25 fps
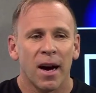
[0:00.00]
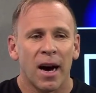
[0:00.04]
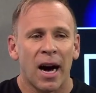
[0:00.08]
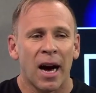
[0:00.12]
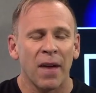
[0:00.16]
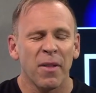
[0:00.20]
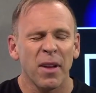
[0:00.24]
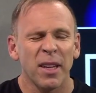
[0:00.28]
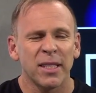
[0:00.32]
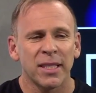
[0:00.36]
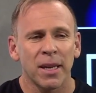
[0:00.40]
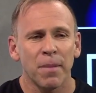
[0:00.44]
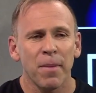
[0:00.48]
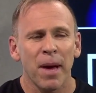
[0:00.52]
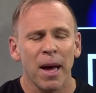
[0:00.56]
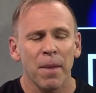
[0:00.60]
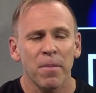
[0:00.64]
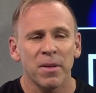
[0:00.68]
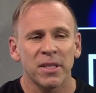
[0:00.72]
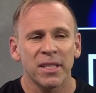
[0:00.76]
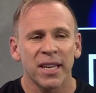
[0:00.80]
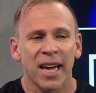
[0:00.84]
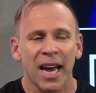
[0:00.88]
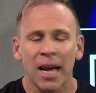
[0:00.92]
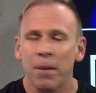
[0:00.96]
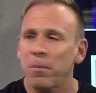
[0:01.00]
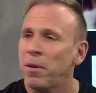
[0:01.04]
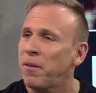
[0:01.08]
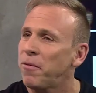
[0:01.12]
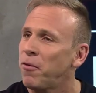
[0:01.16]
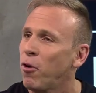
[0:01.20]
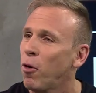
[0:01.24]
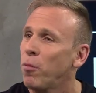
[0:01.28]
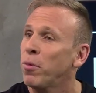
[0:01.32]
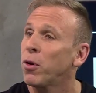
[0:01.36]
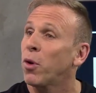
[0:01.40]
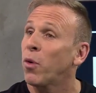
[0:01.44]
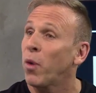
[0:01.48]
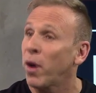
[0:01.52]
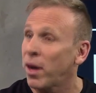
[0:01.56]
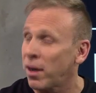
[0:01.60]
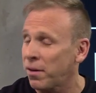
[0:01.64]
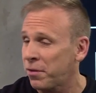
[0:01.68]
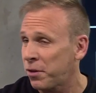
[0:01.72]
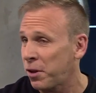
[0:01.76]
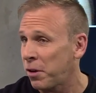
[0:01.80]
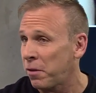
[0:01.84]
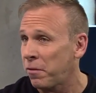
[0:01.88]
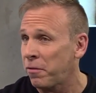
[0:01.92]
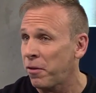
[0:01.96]
I think some habits can be formed
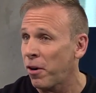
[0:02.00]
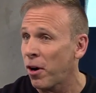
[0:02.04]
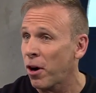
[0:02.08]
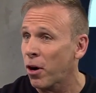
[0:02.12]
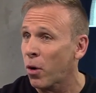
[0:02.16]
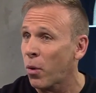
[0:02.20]
sort of far